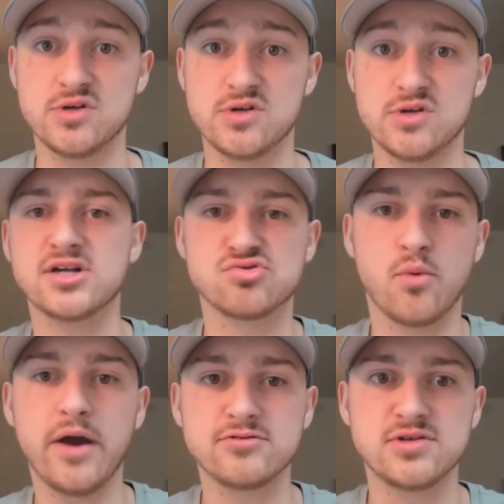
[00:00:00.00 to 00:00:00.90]
a flex or a
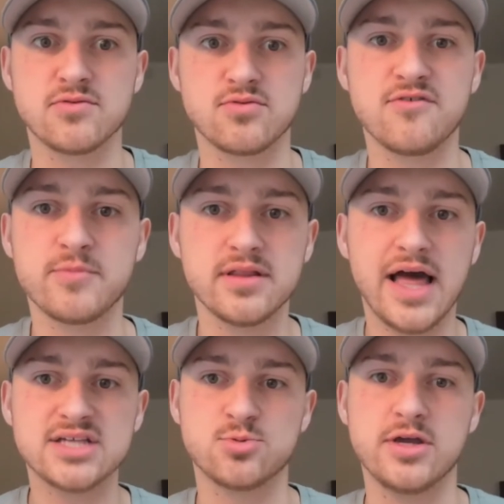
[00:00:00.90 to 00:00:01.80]
wide receiver 3 for me
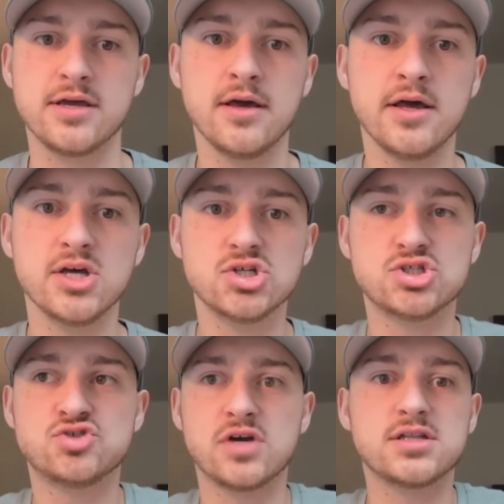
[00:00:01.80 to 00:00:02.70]
last week,
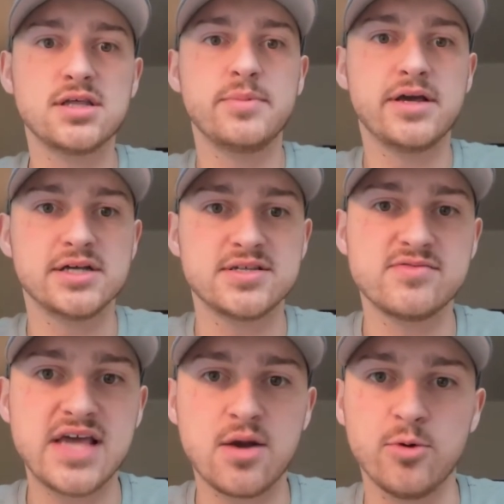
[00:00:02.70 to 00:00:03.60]
strictly because of
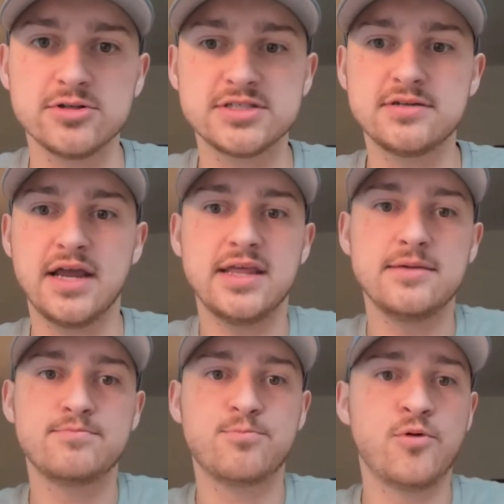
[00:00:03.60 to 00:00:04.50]
Zach Wilson, and
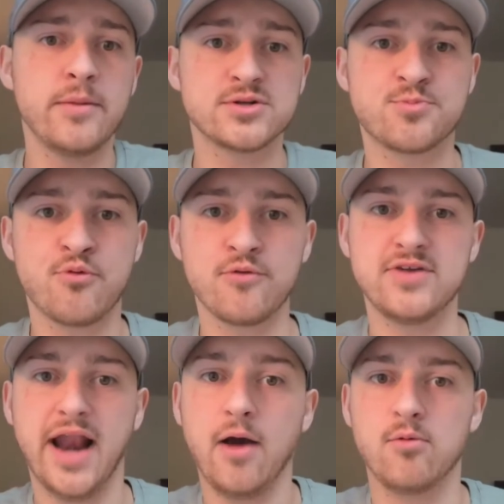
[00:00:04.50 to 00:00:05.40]
he pretty much proved
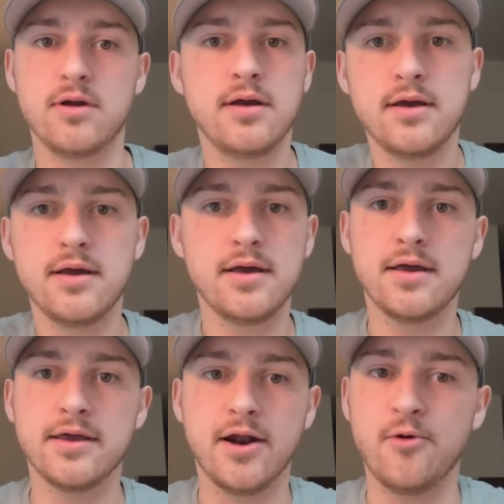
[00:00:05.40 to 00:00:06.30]
it out.
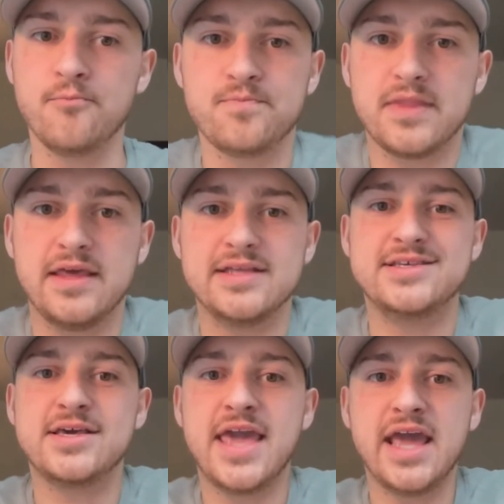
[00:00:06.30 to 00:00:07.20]

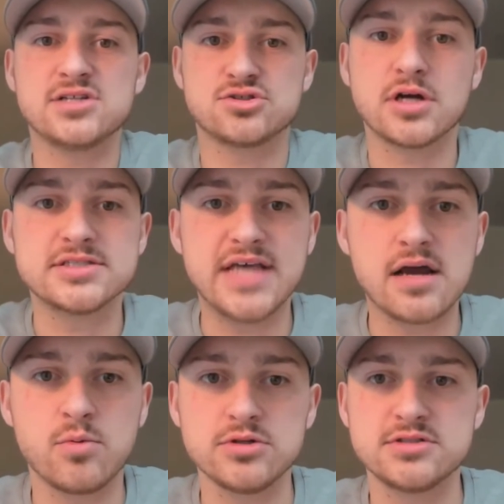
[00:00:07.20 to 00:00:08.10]
You can't trust
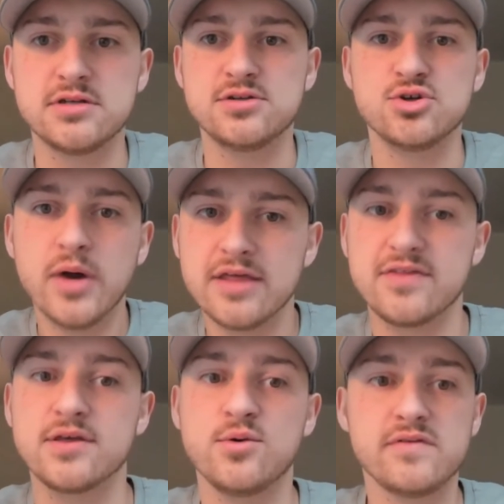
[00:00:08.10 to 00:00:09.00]
Zach Wilson to do
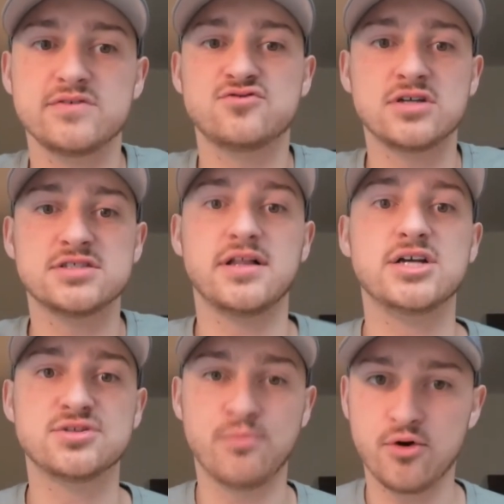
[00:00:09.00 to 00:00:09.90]
anything. You have to trust
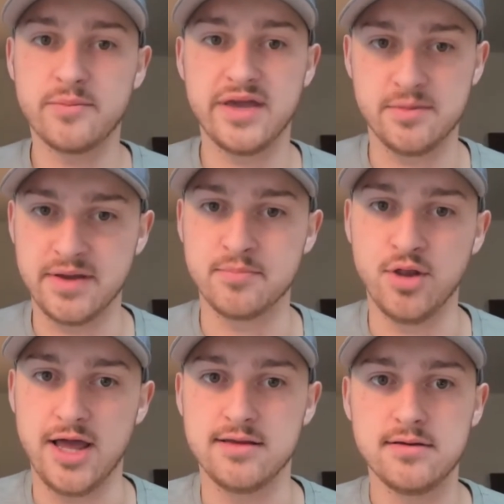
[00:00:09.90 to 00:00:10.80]
Elijah Moore to make a big play.